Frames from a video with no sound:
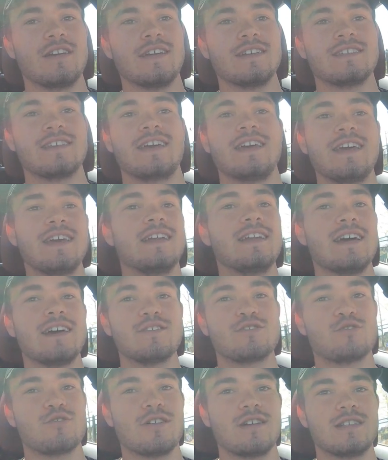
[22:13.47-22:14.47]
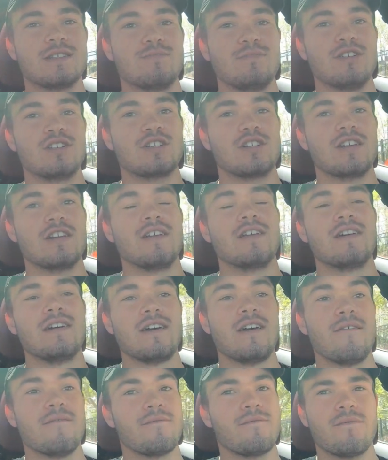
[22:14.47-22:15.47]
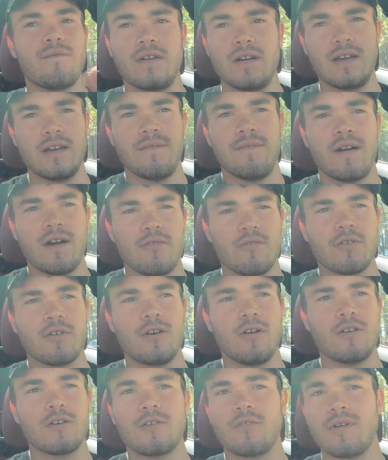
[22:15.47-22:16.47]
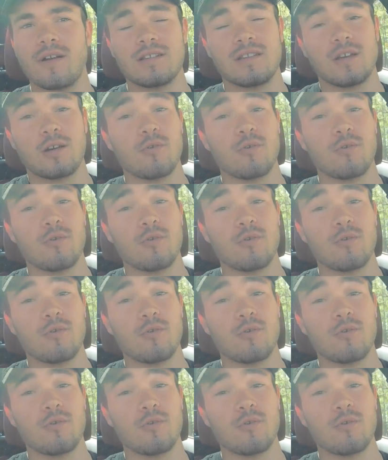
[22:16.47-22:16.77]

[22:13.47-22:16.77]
it's an in-house transmission if I recall correctly.